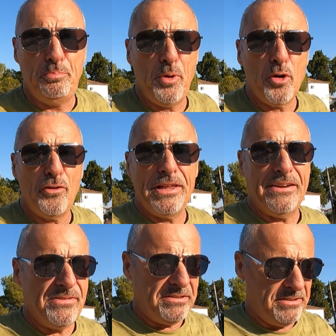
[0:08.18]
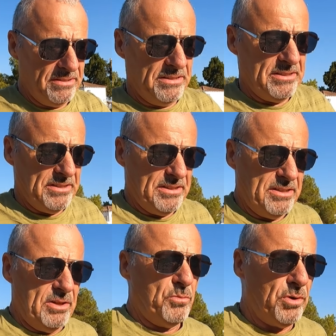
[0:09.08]
beautiful evening.
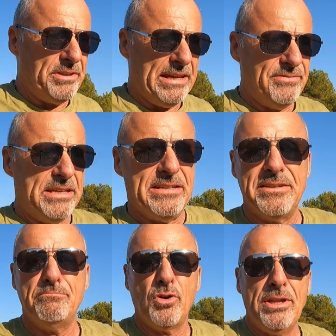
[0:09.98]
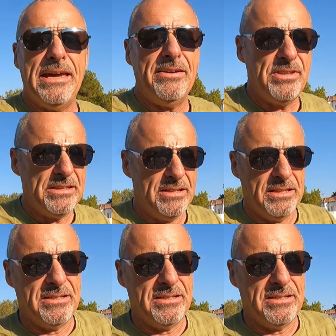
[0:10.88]
What evening is it? Monday evening.